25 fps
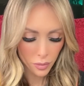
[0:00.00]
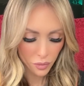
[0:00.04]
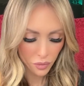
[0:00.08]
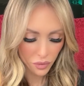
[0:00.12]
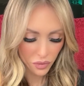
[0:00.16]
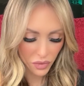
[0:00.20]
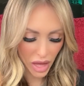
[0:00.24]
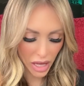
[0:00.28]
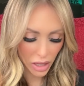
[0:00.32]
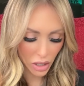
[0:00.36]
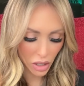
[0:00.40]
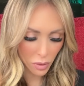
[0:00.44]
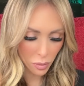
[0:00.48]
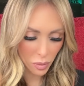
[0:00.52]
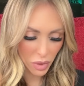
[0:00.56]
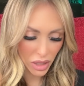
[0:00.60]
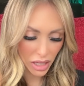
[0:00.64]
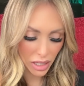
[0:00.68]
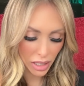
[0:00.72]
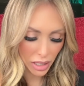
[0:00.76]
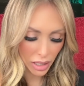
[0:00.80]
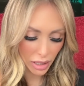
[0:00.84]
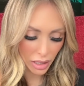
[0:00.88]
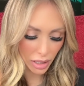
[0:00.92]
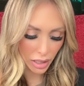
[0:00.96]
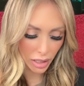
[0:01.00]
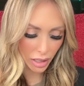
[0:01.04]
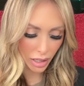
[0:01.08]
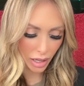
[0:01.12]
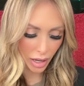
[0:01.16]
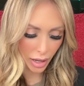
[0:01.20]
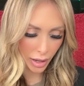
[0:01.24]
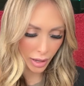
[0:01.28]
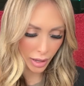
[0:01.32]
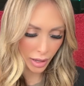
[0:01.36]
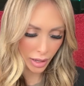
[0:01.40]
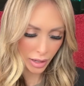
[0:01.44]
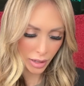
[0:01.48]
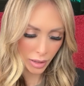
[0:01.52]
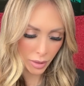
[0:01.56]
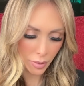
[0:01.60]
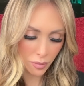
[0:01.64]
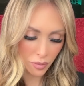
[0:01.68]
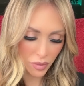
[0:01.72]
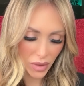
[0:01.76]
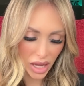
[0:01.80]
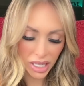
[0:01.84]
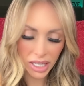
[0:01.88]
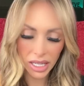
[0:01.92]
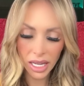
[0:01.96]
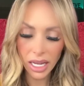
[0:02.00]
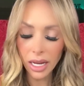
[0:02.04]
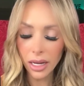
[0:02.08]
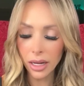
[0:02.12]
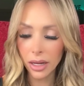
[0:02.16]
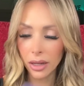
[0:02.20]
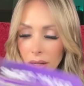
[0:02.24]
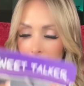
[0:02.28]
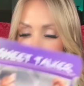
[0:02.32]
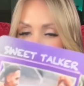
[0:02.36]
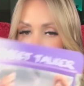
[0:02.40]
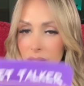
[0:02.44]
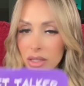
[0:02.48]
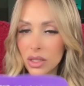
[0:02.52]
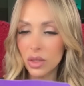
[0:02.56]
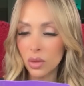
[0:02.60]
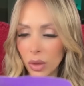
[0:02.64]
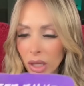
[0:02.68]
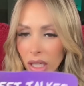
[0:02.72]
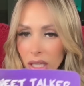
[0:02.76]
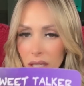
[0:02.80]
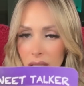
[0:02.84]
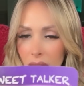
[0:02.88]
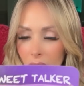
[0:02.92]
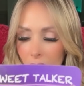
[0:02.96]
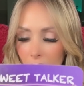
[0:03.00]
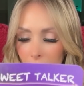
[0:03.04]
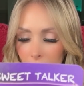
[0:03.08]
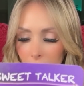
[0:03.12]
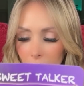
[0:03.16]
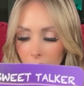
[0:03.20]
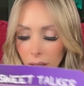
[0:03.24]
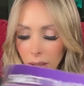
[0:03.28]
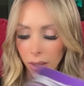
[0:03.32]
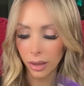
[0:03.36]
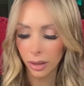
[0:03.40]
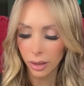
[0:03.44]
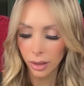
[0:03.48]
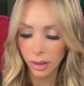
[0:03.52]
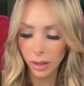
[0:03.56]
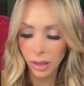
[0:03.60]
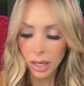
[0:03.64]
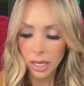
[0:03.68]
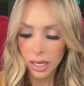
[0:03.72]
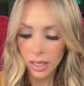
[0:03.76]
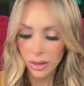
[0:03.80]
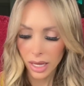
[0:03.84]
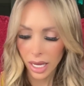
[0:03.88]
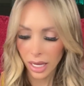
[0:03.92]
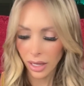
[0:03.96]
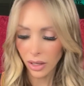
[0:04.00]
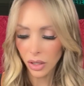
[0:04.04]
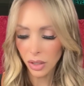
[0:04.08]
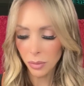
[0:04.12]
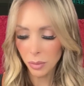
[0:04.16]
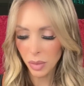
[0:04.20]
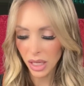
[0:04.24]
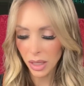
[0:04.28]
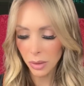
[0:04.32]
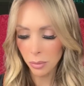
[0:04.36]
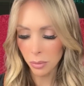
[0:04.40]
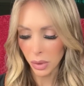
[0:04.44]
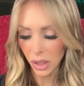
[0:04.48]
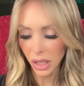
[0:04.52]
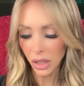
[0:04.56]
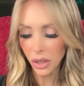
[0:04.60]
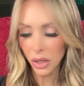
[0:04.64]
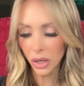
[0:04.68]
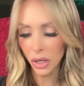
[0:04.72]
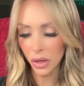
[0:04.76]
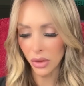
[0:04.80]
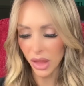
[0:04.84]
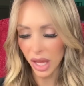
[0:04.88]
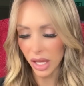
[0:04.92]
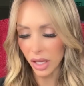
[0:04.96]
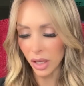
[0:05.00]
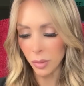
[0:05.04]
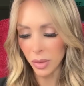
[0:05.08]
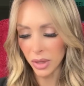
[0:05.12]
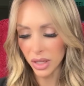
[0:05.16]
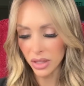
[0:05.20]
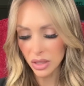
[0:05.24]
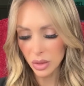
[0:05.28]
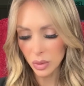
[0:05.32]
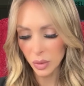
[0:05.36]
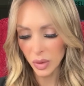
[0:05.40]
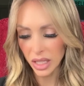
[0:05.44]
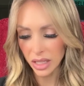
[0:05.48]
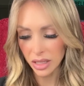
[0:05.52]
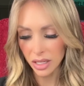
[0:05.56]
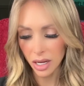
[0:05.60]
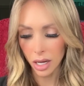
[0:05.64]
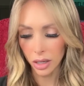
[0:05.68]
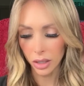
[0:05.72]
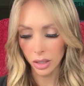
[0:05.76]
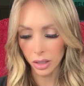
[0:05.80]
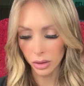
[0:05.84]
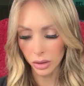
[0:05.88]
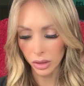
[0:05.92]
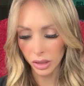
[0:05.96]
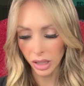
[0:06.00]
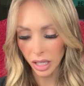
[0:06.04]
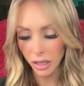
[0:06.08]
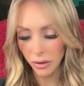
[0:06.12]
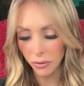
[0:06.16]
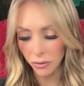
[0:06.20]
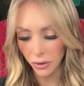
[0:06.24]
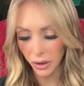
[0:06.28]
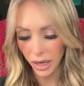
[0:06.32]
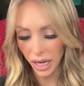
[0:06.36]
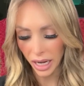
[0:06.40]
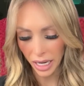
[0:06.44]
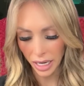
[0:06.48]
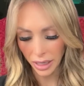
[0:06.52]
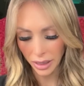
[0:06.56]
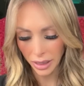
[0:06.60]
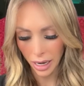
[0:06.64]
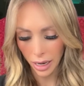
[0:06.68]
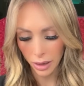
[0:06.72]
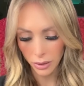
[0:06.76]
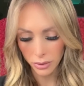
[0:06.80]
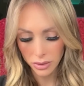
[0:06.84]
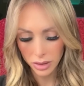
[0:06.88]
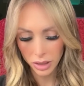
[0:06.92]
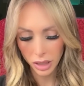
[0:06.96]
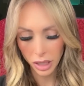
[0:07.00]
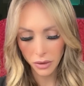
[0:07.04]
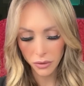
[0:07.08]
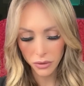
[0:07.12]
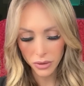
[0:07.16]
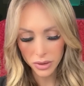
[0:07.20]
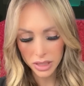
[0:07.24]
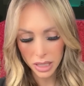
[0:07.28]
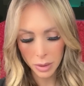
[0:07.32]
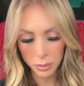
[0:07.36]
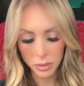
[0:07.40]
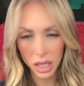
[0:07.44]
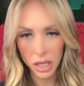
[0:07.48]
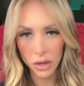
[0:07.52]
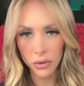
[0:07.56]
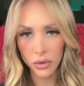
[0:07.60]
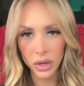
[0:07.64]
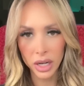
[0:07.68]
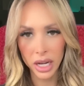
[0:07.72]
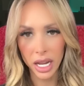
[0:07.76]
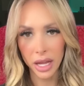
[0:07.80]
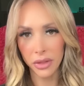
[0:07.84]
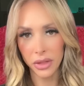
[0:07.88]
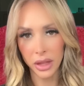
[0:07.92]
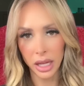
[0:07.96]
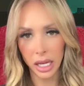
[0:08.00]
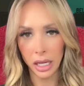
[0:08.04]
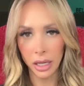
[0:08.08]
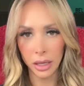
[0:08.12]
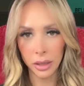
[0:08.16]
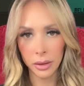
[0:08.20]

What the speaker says: They could be, again, a sweet talker. They could be bitter. They could be a sweet talker looking for handouts, looking for something for nothing.